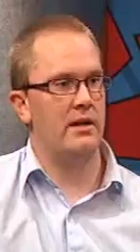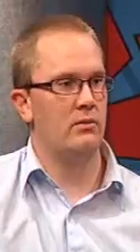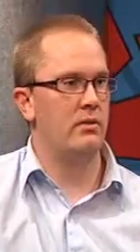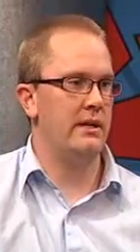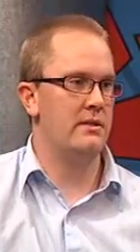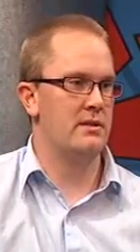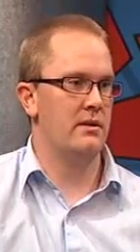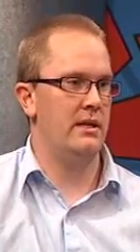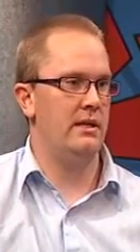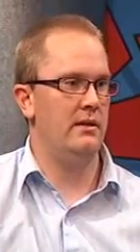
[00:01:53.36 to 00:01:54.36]
know how to read,
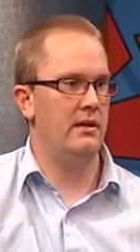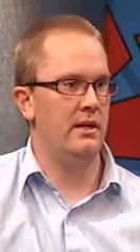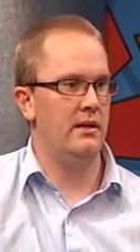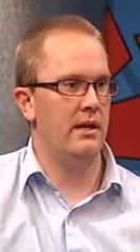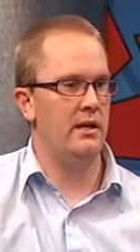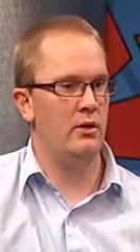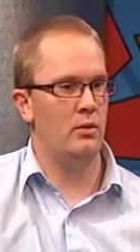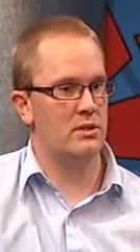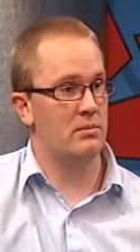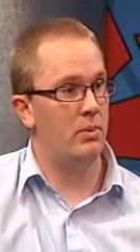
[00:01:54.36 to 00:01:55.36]
so he knew
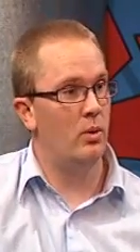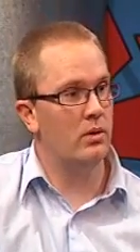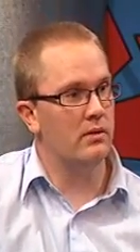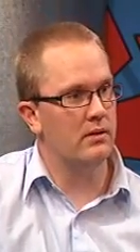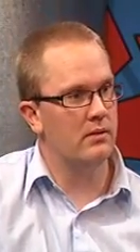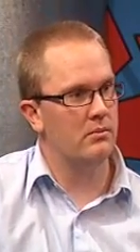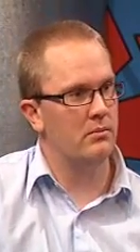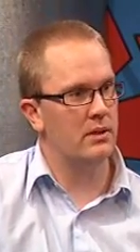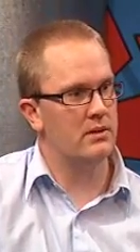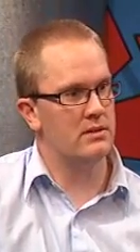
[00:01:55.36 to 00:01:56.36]
it was important,
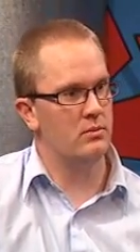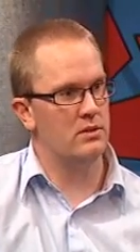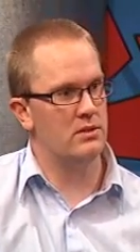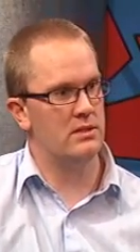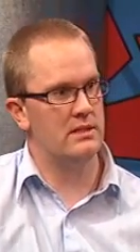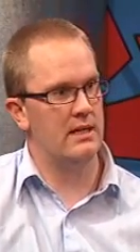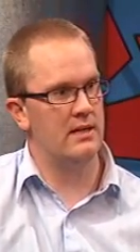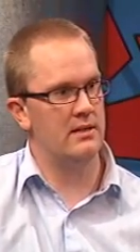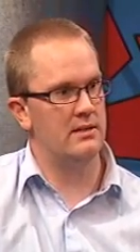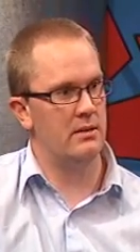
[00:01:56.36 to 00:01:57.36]
because it was
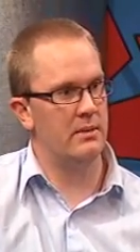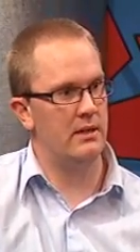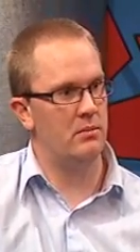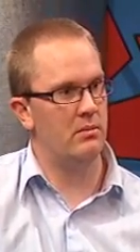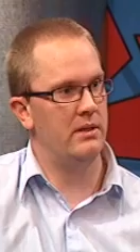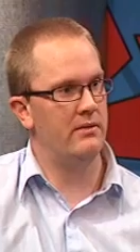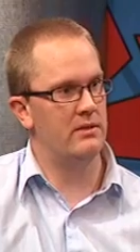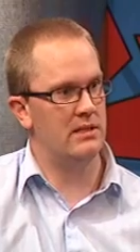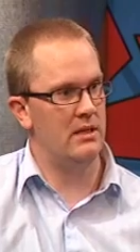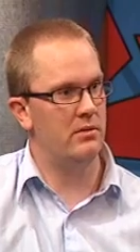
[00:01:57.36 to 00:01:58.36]
something he'd probably
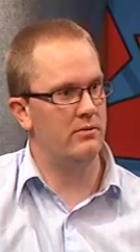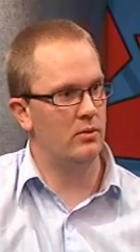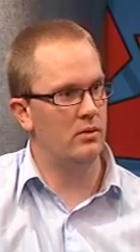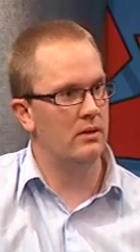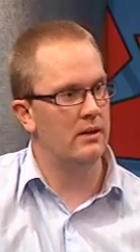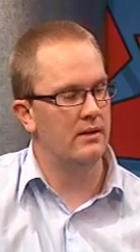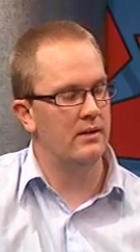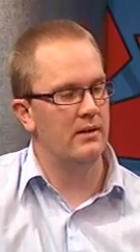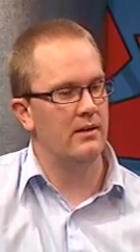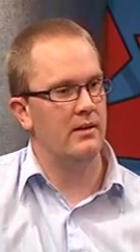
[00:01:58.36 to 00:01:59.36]
never seen before,
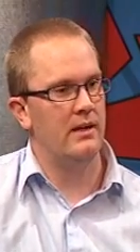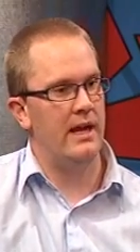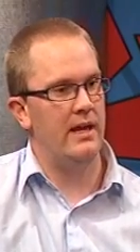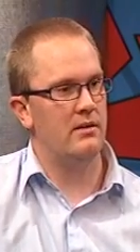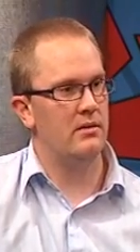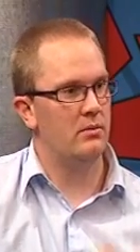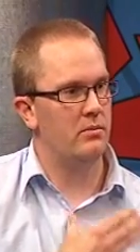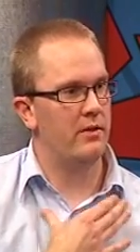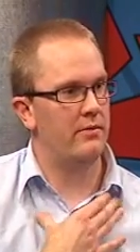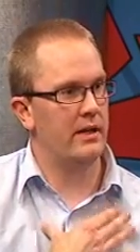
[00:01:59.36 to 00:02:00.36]
and
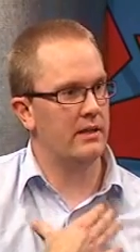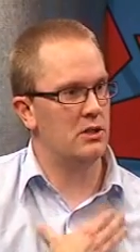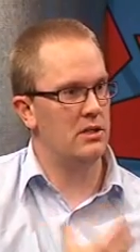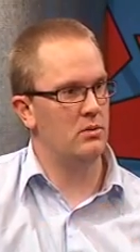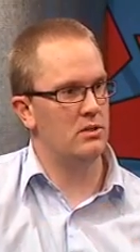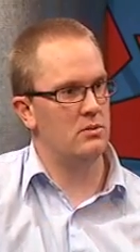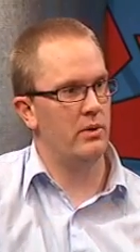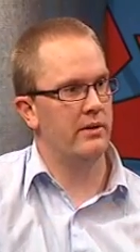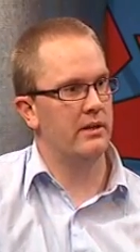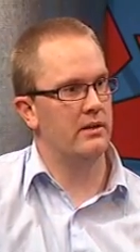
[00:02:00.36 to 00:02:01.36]
the fact that she was
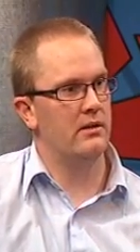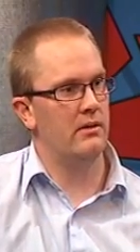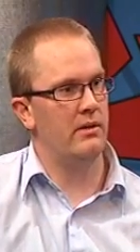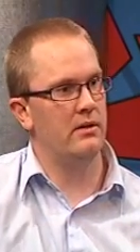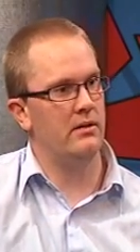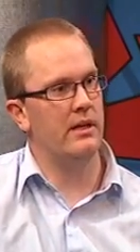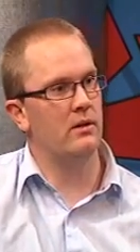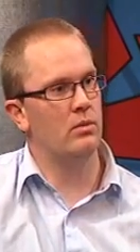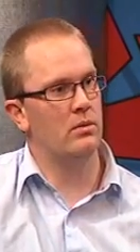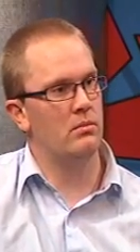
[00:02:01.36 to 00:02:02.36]
wearing it around her neck